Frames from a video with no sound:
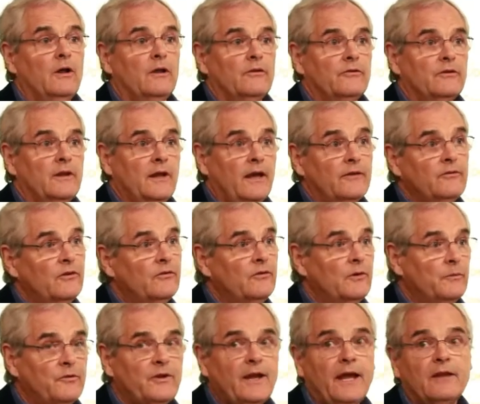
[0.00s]
So that's a
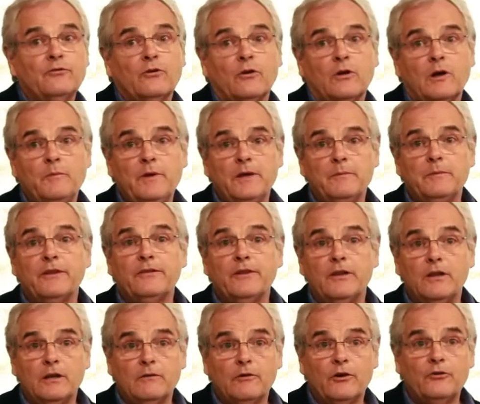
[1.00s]
substantial commitment the
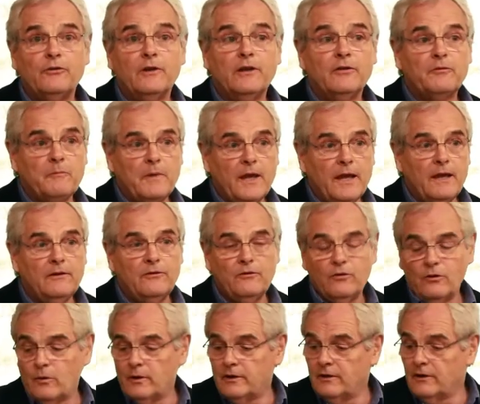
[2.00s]
university has made
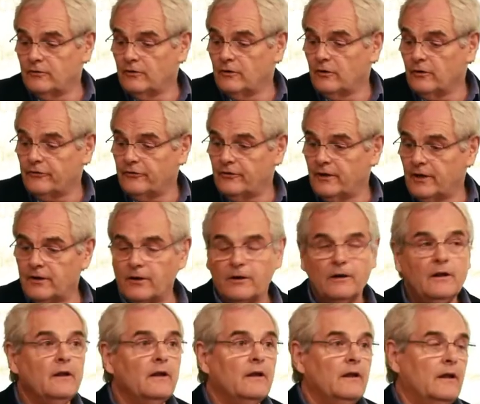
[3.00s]
to a digital
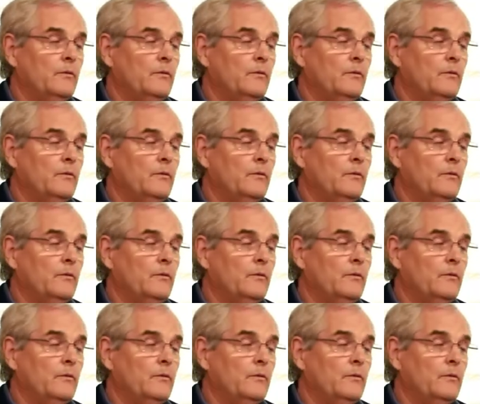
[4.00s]
center.